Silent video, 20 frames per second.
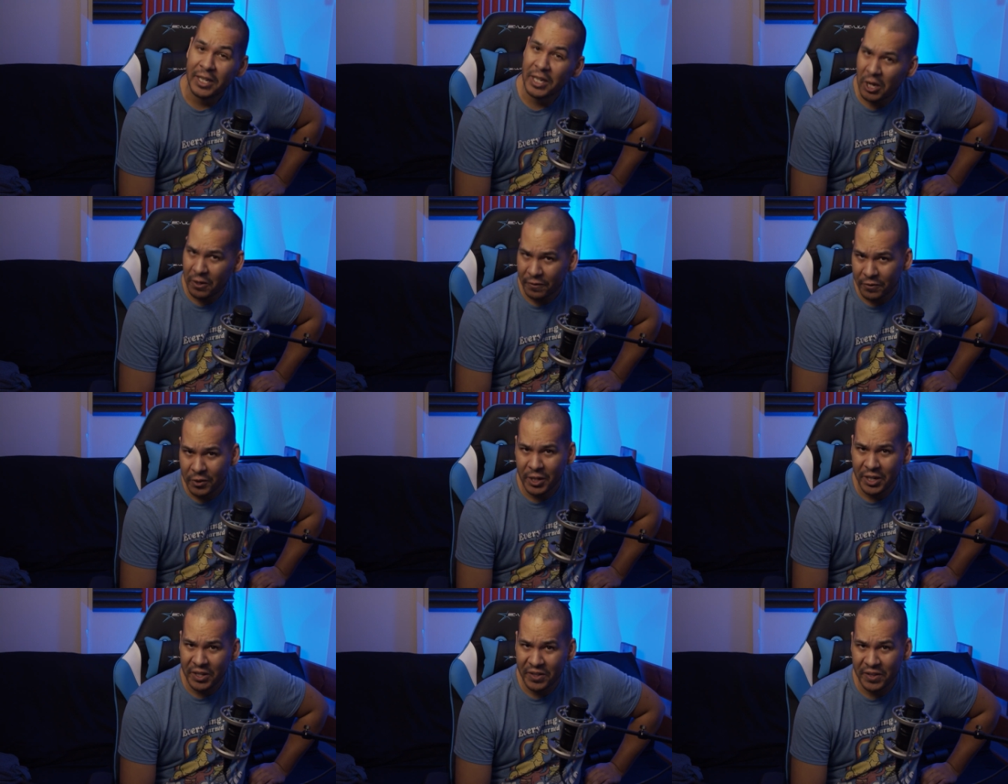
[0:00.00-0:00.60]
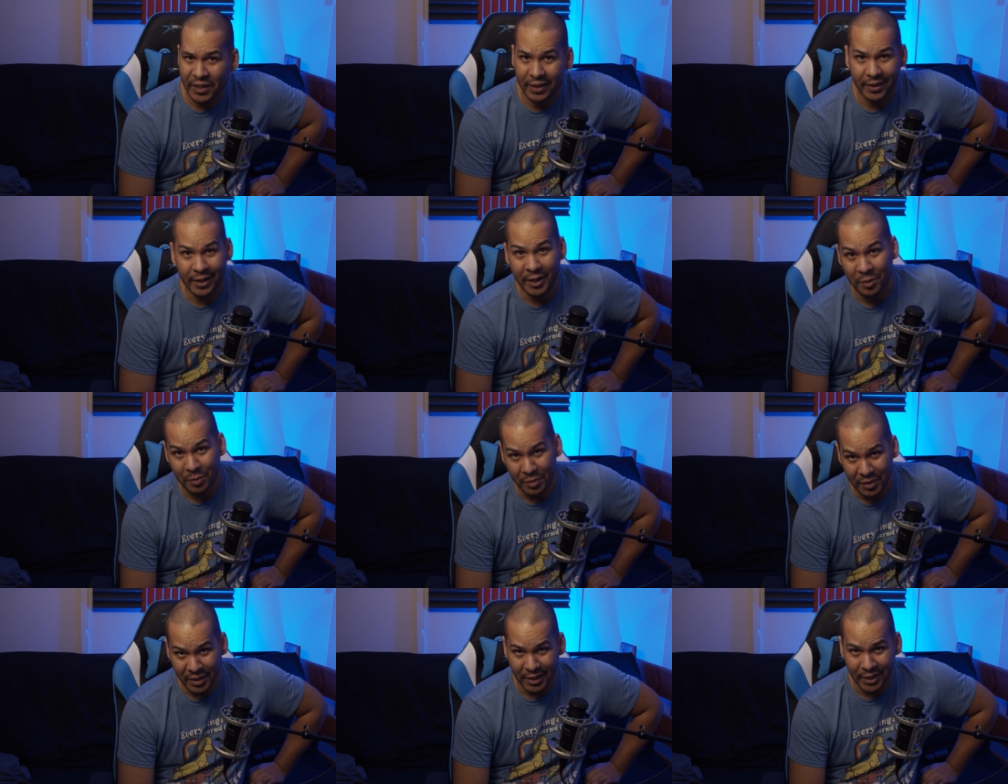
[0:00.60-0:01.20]
Now, if you're anything
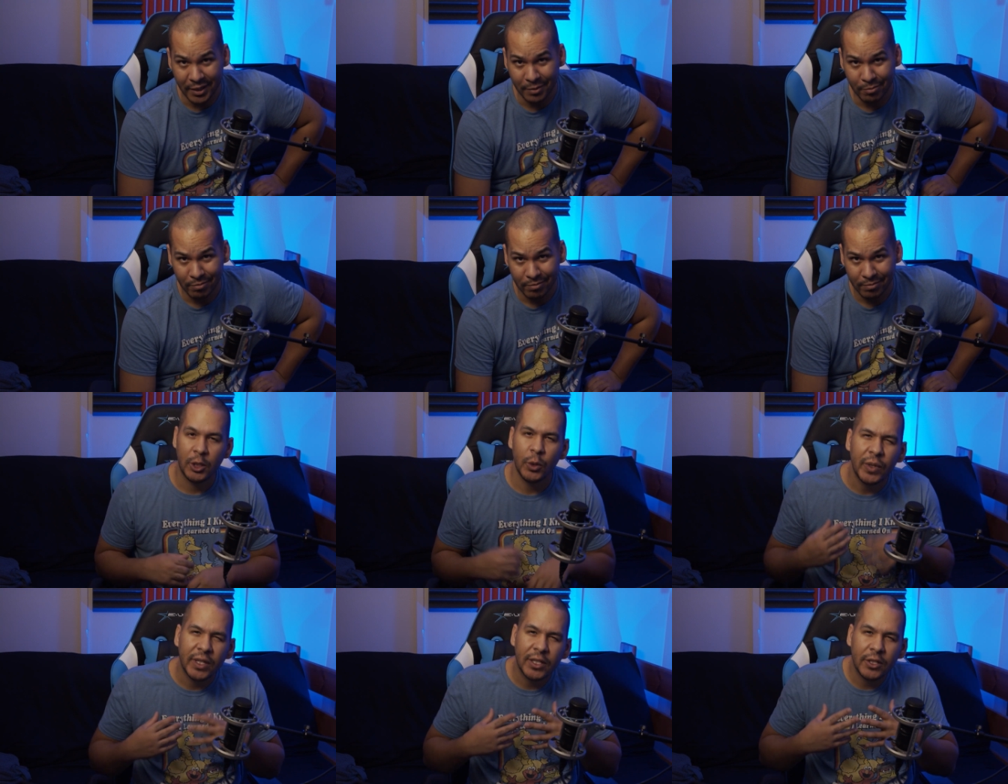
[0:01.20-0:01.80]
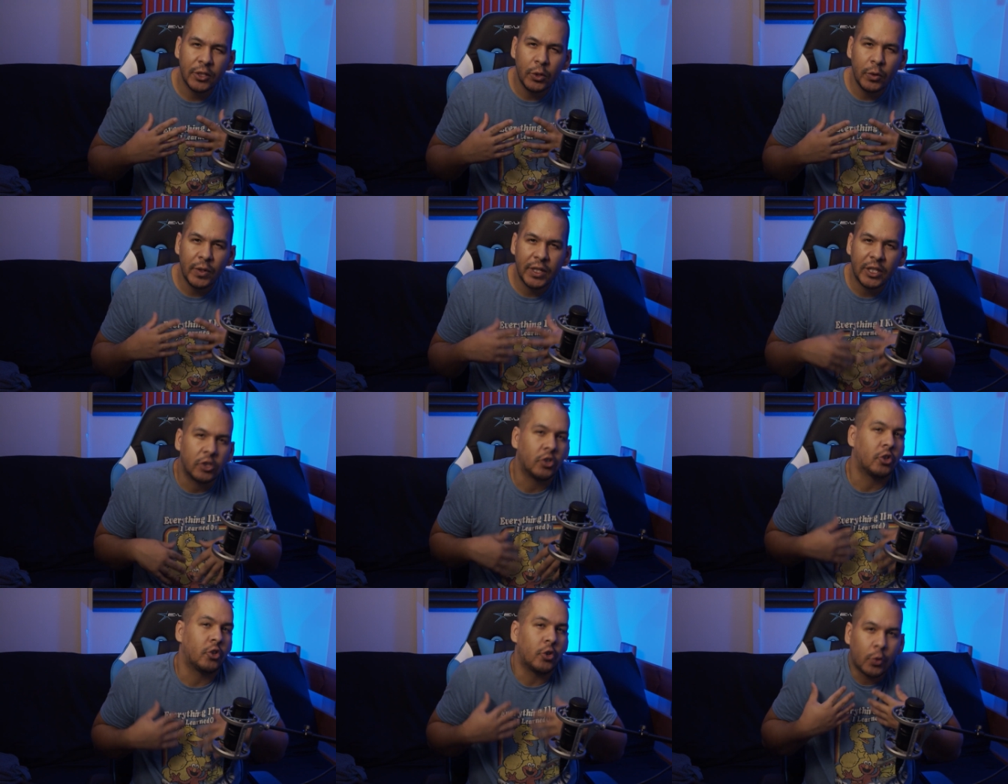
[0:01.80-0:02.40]
like me, you
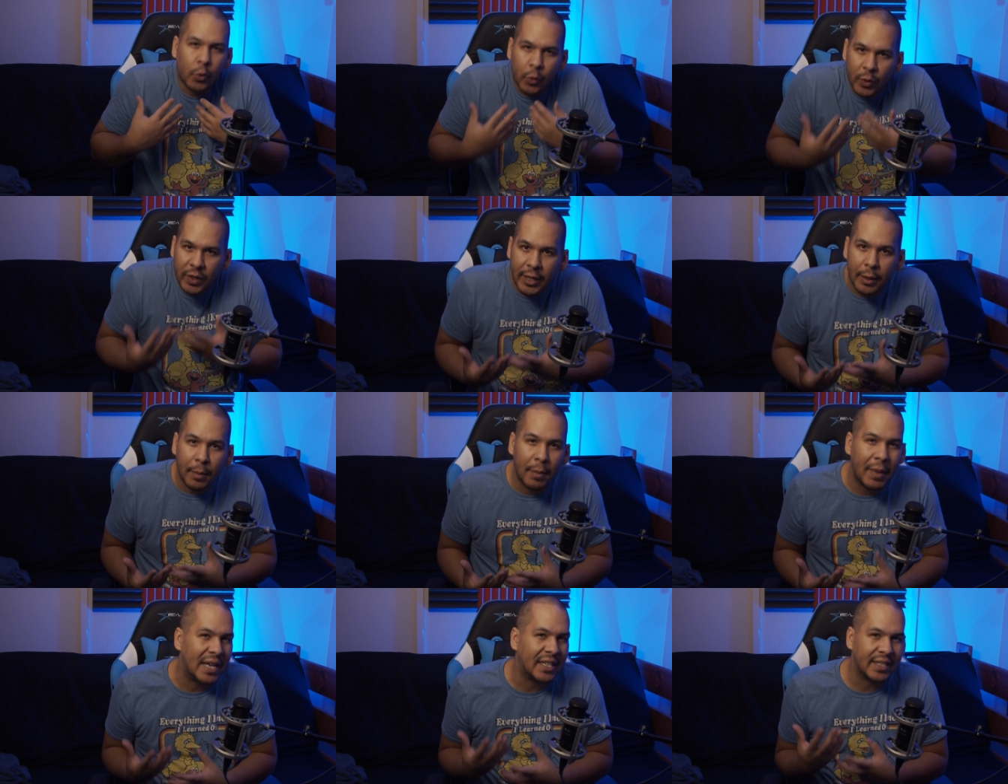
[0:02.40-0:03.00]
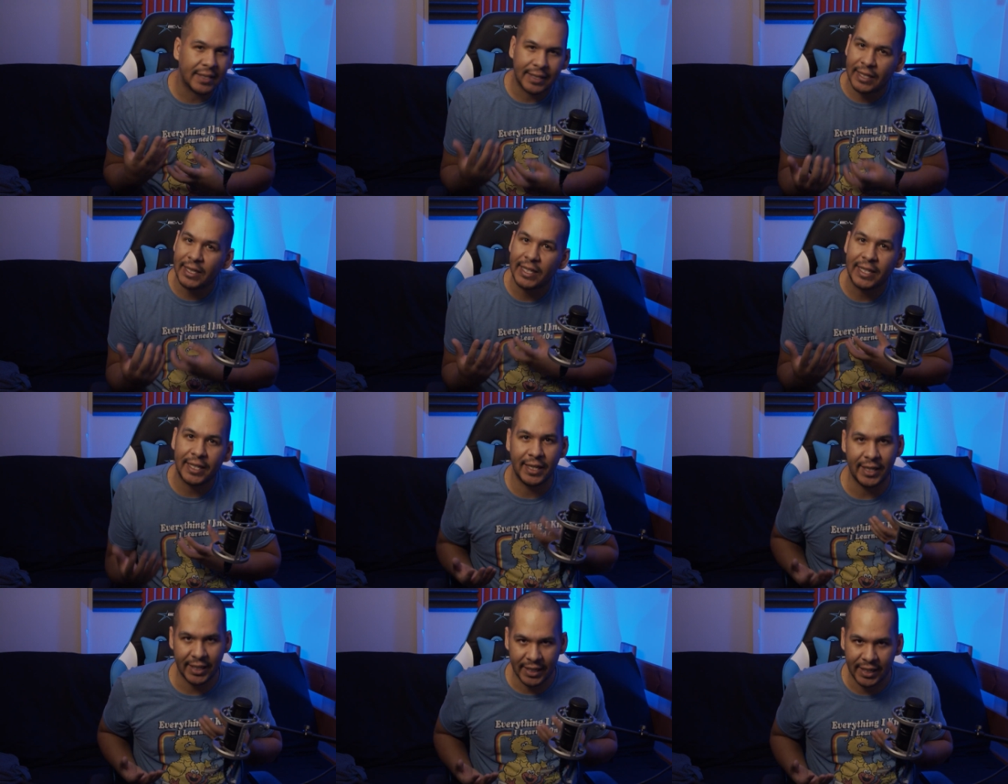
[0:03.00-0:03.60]
exude extreme
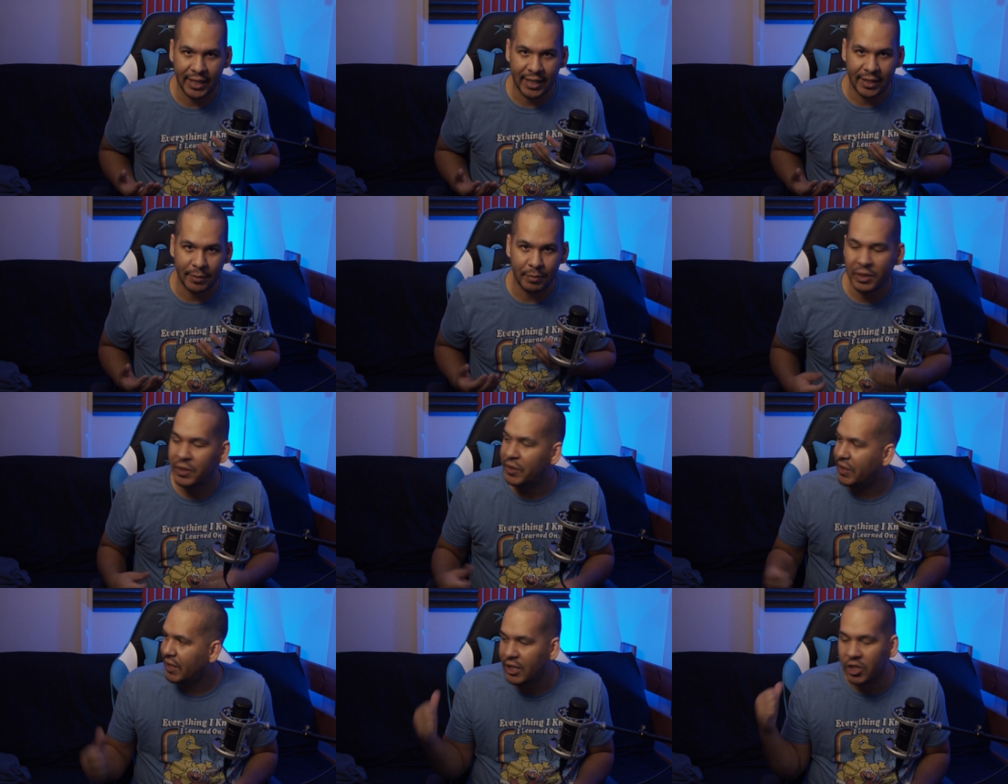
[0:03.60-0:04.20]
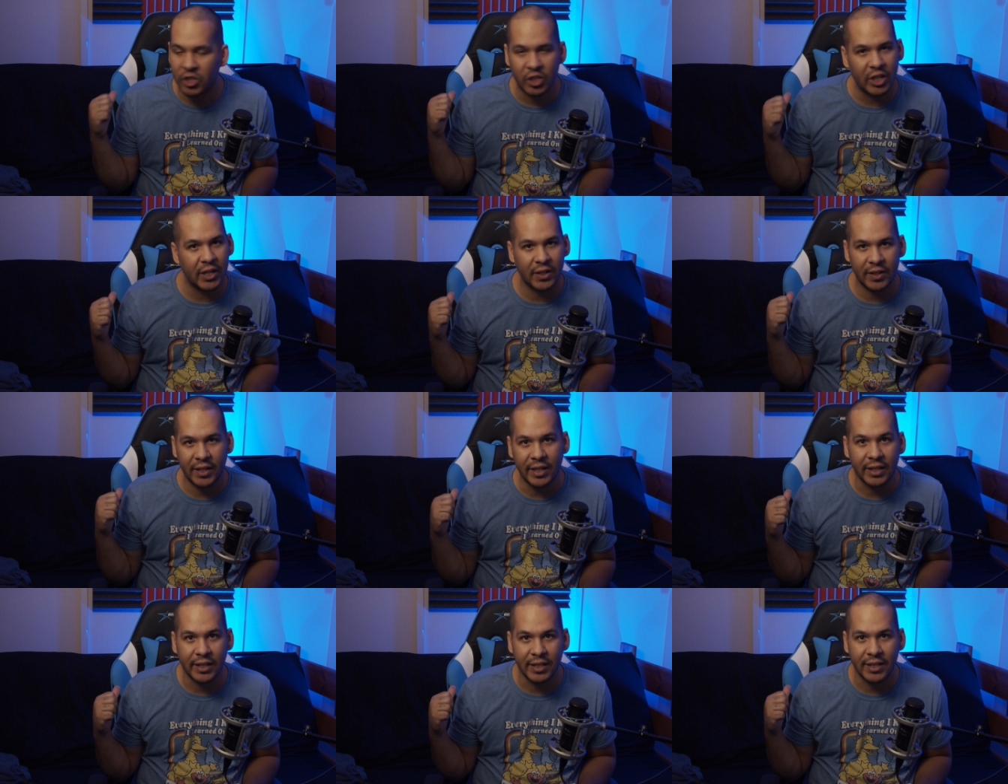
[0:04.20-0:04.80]
masculinity, and building a
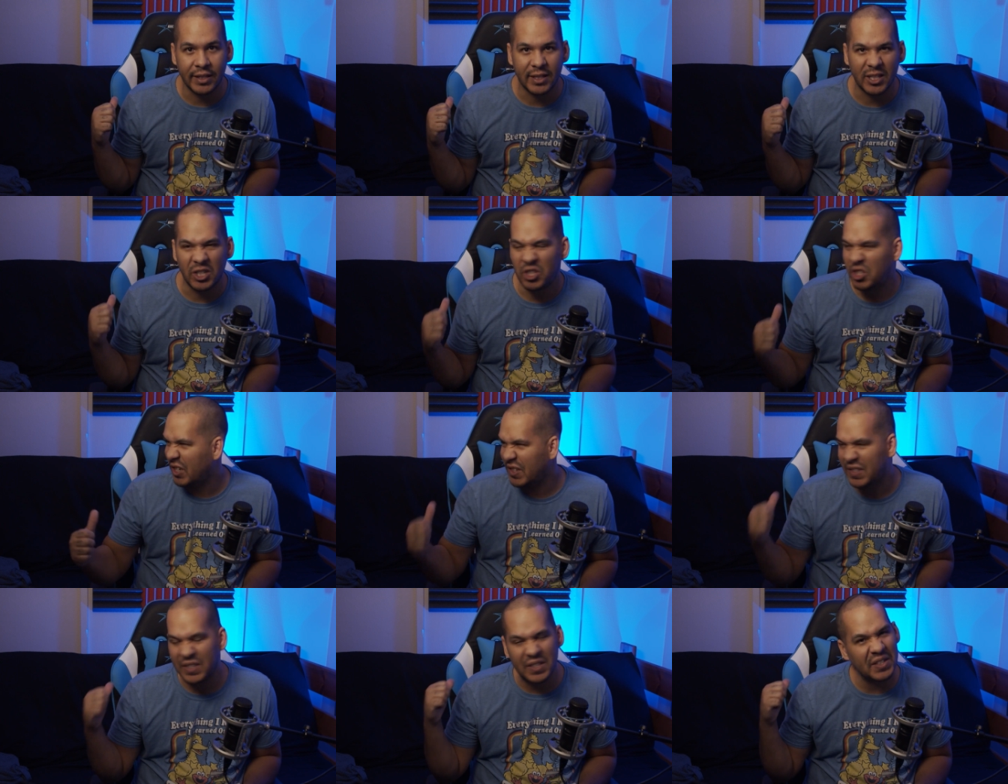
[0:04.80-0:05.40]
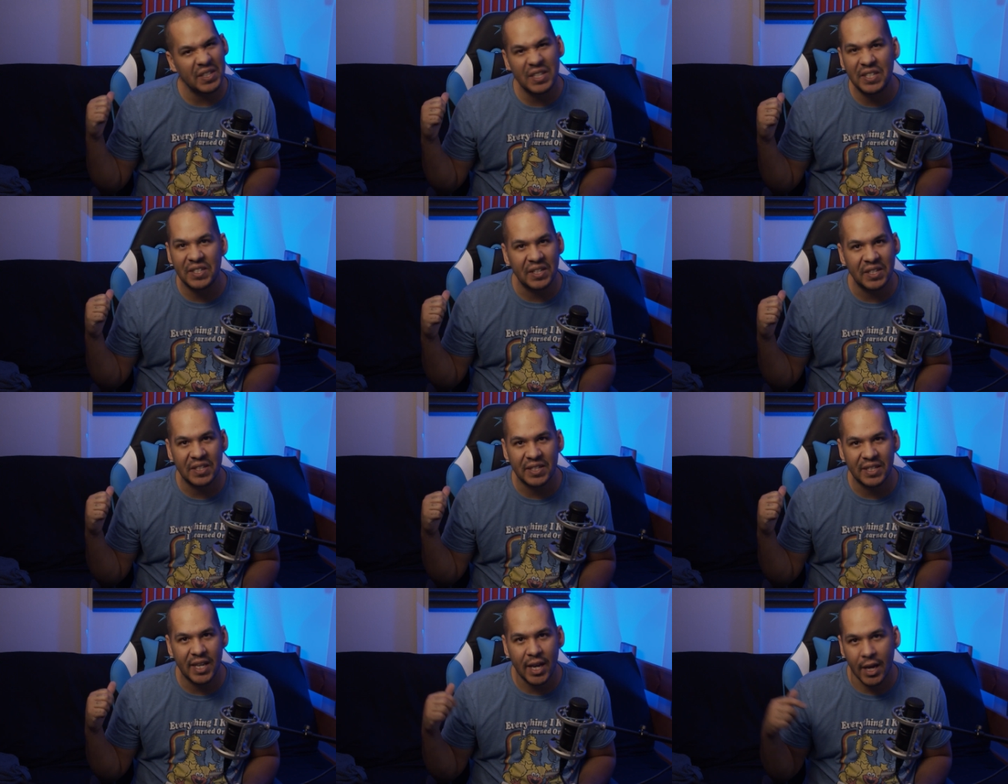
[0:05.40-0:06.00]
chair like this is just as
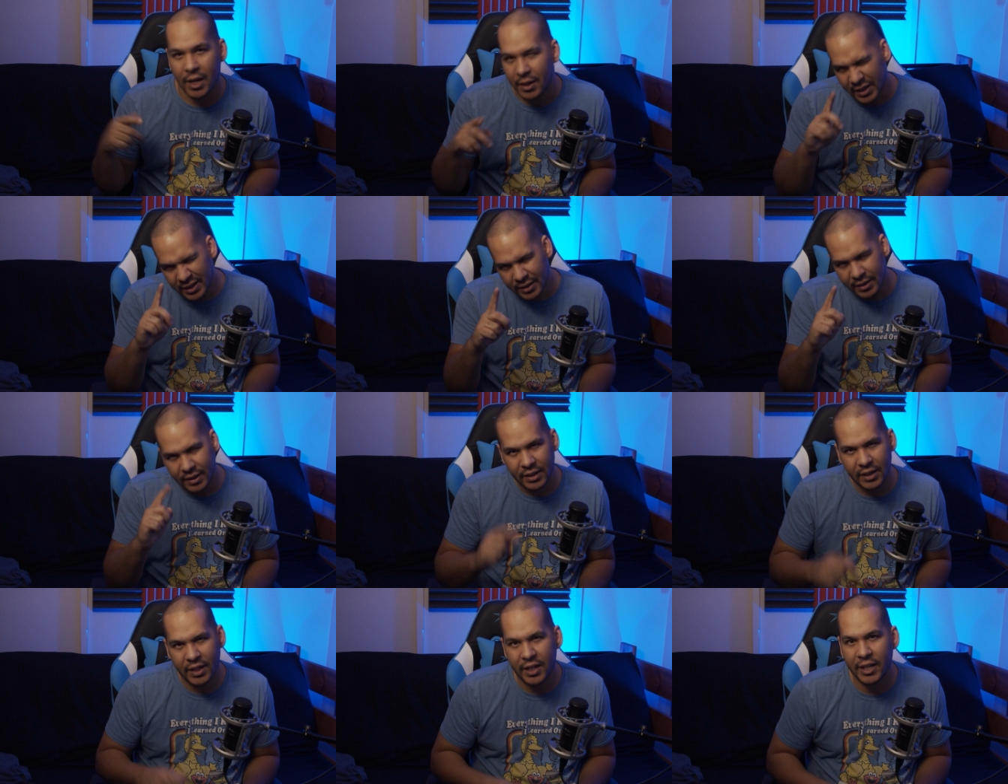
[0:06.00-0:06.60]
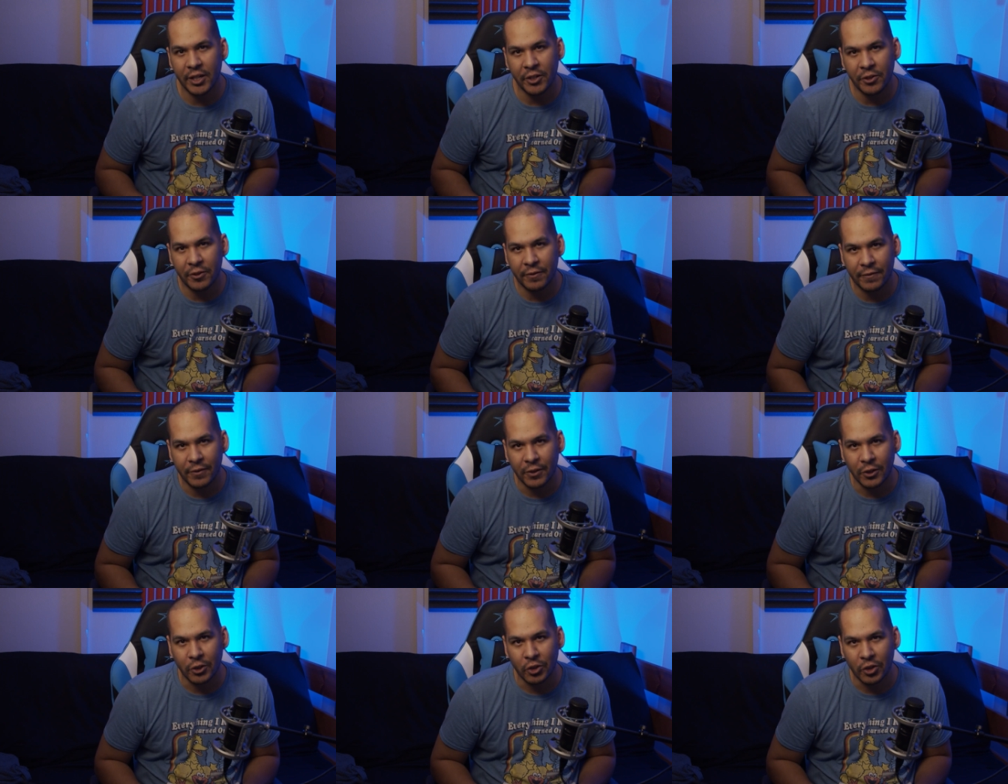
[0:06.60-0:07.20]
easy as that. Get in
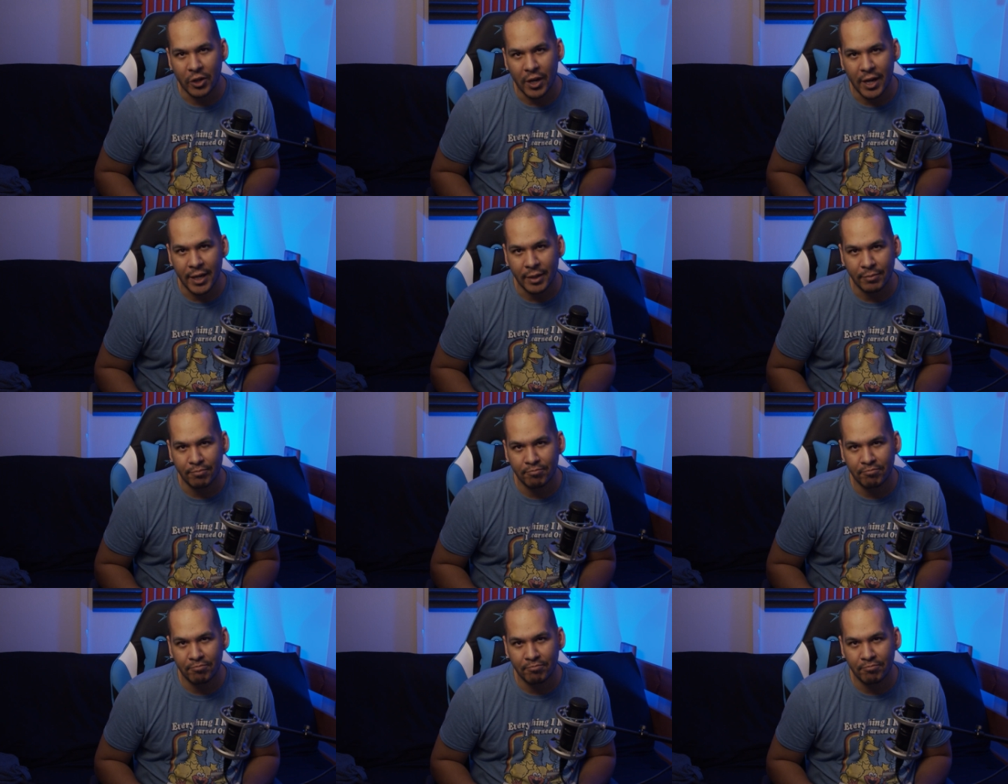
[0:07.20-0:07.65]
your first try.